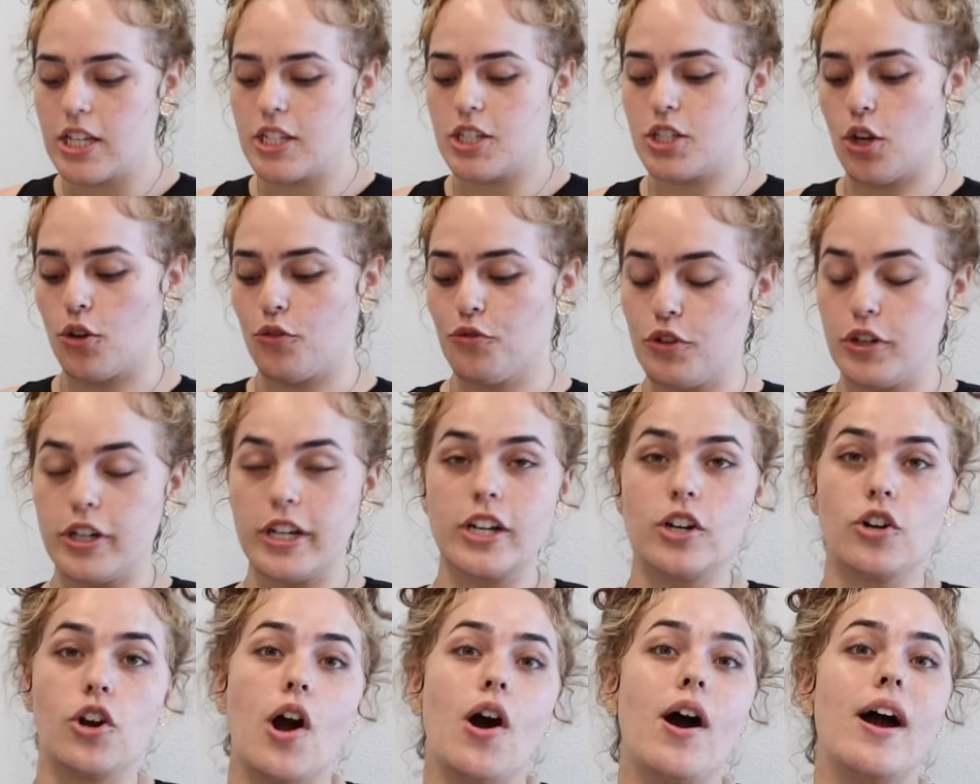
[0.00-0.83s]
So for
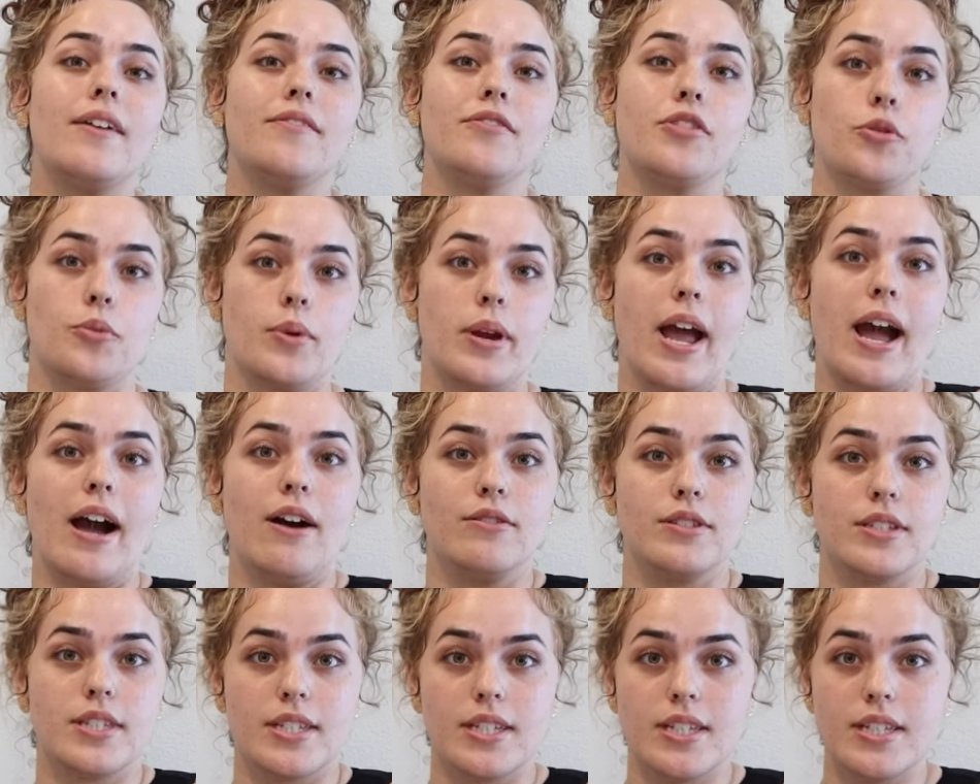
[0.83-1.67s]
dinner, I'll have three
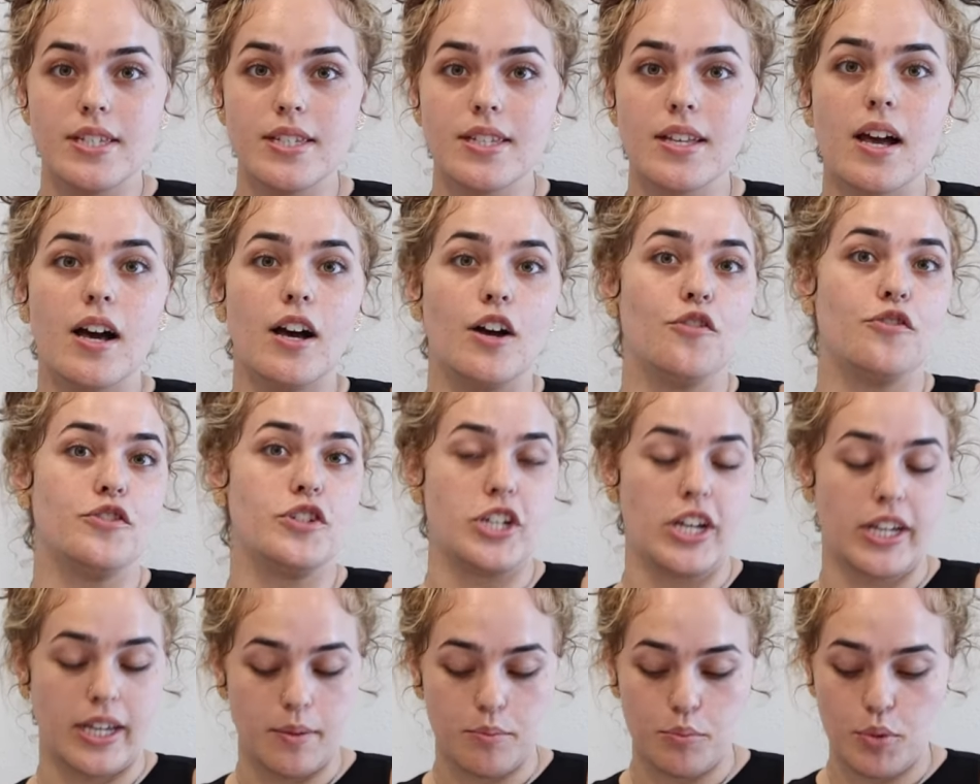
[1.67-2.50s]
ounces of
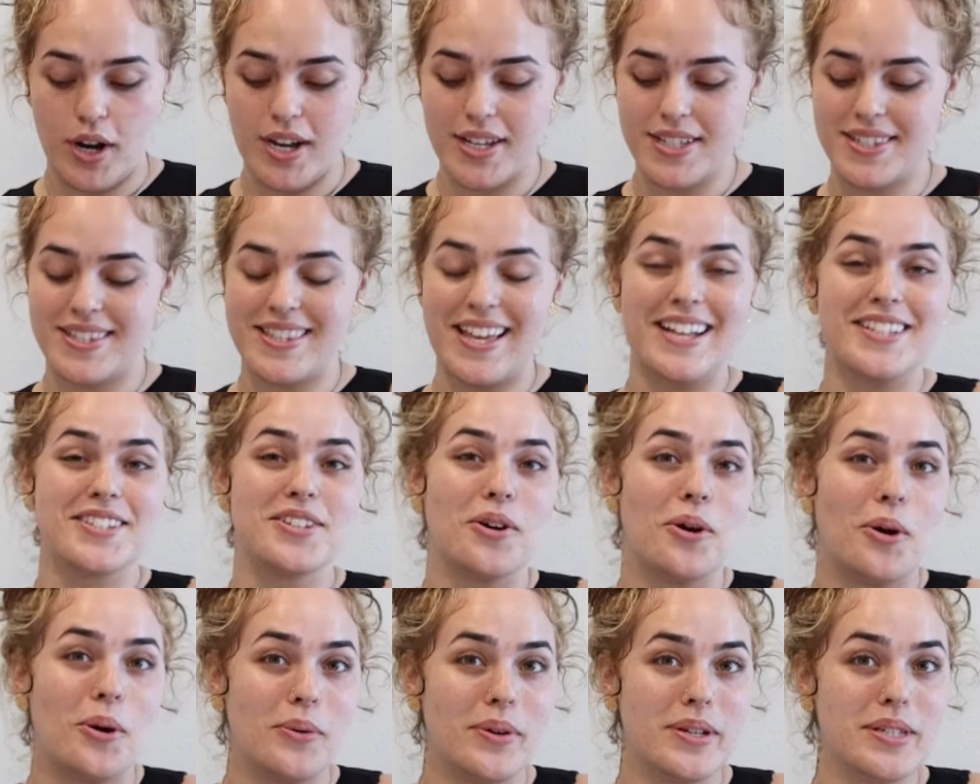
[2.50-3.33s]
chicken breast.
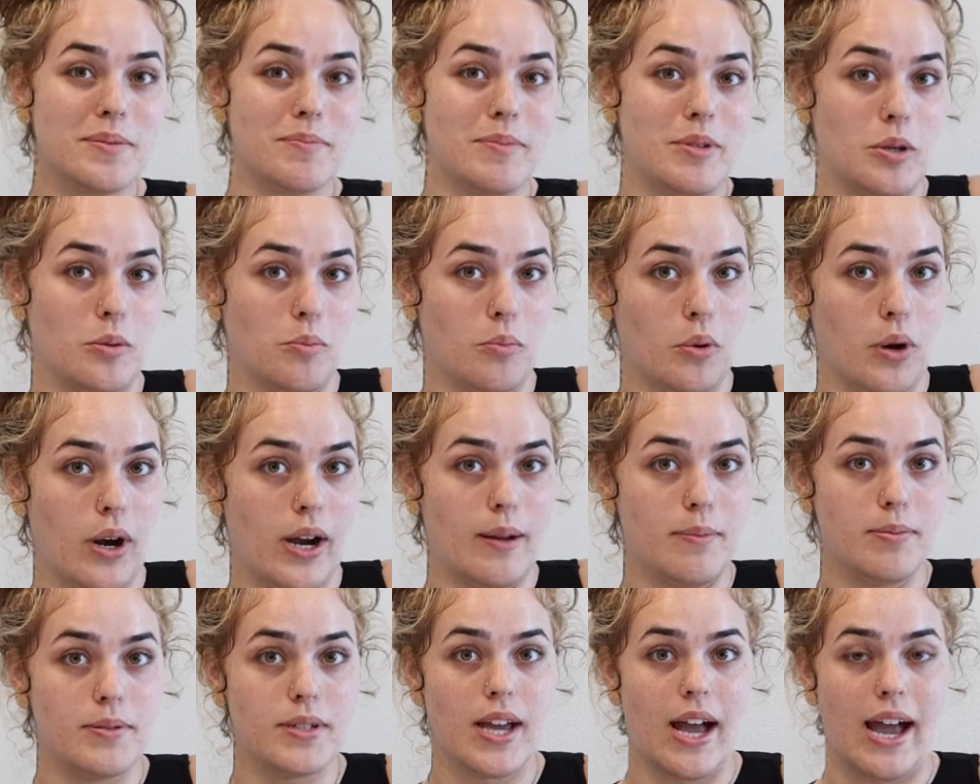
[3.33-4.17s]
That's always meal prepped.